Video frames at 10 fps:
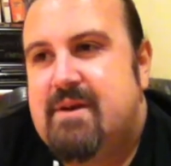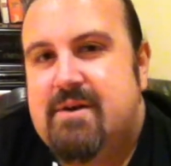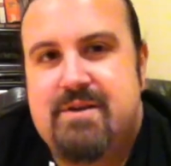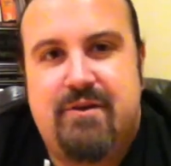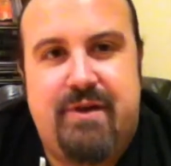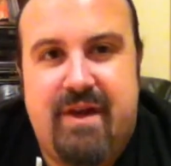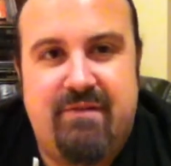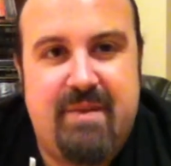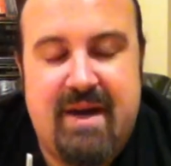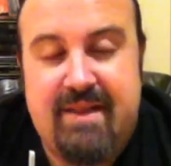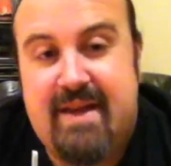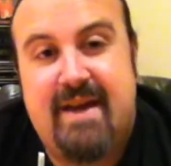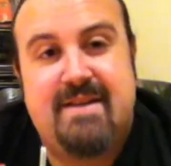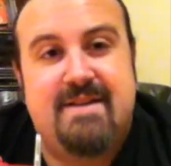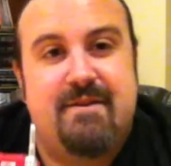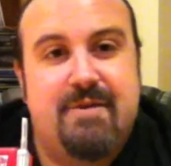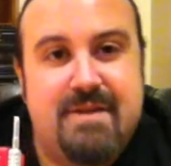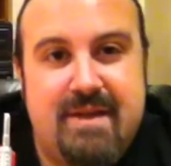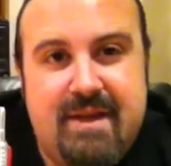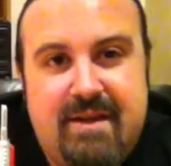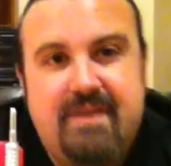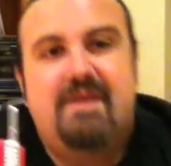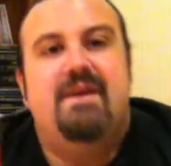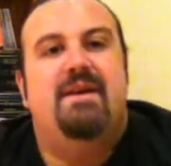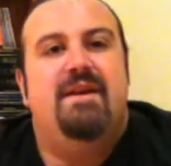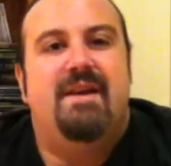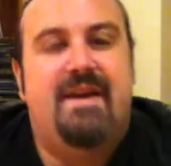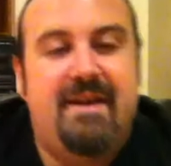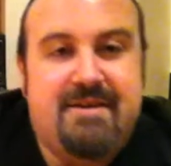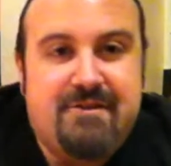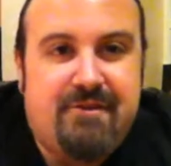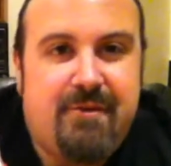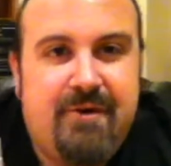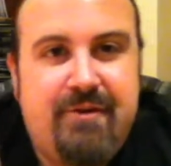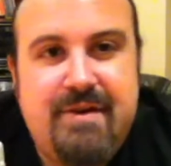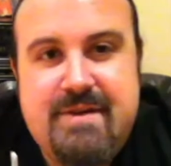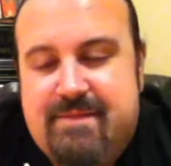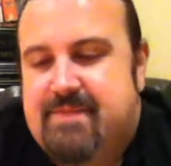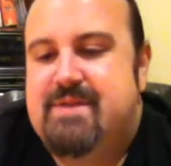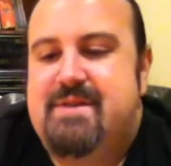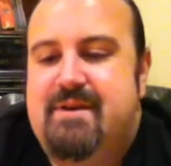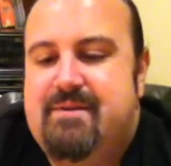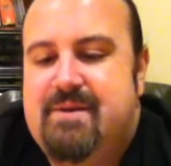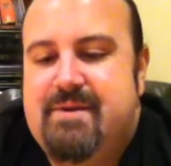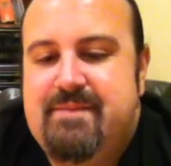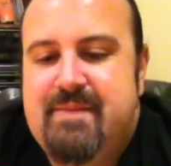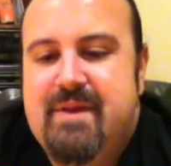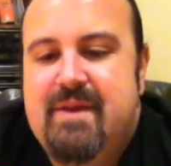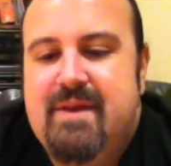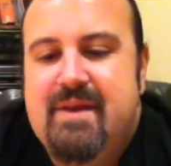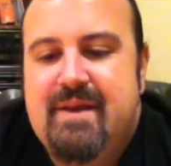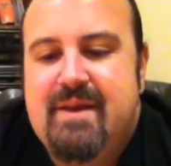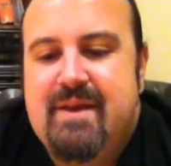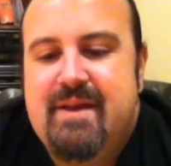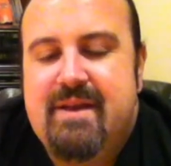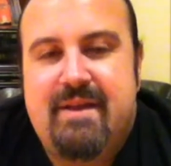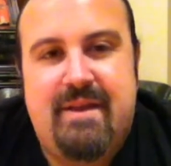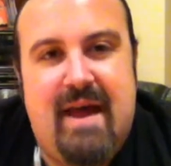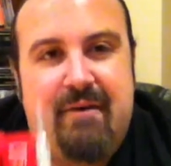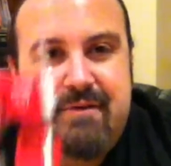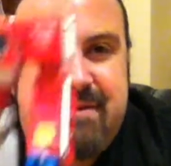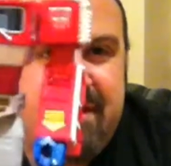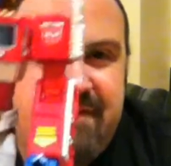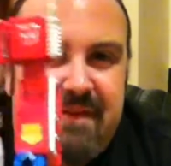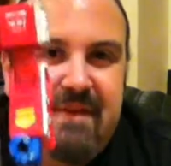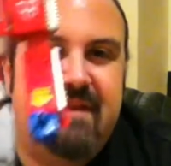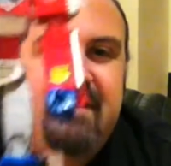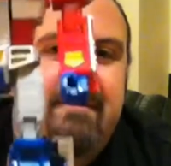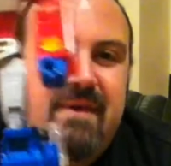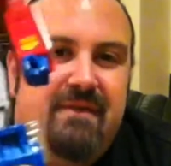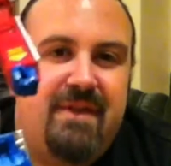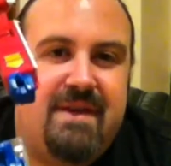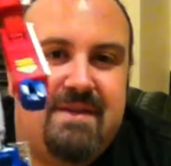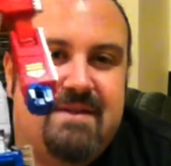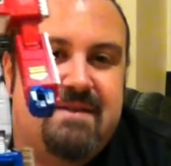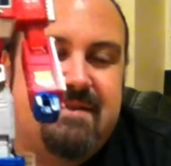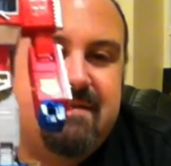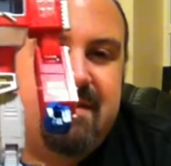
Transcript: cartoon? Even back in the 80s I was thinking, he doesn't look quite right. So now we have this.